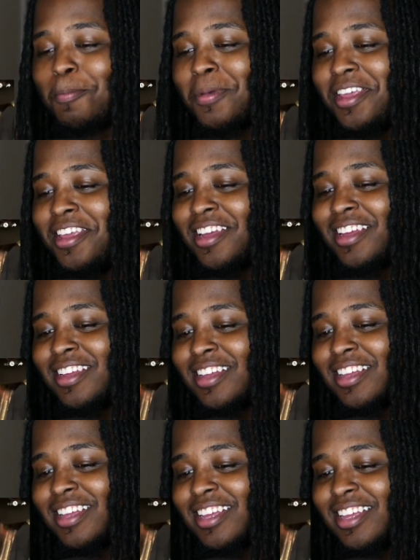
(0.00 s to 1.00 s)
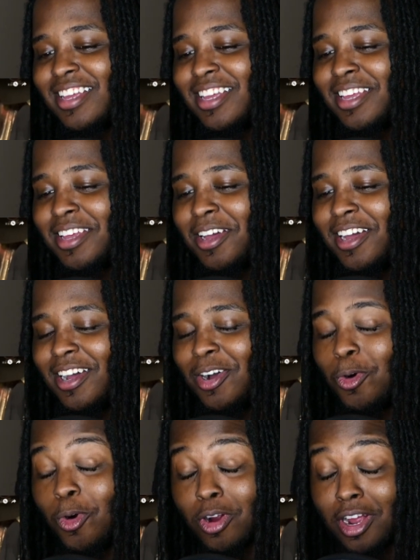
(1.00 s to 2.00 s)
me,
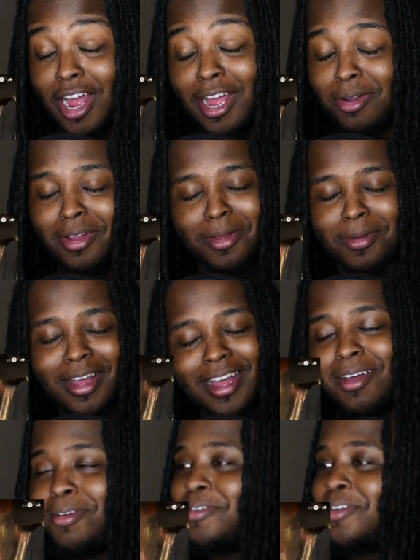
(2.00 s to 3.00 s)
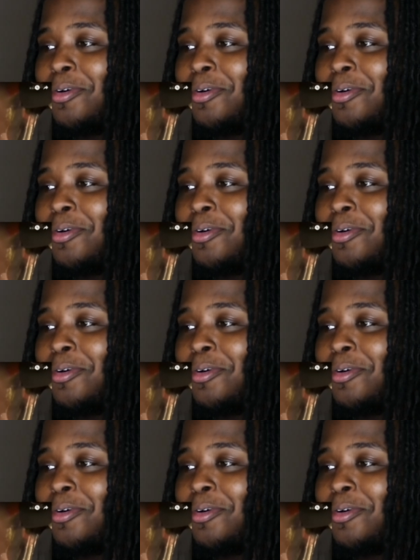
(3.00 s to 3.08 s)
or I don't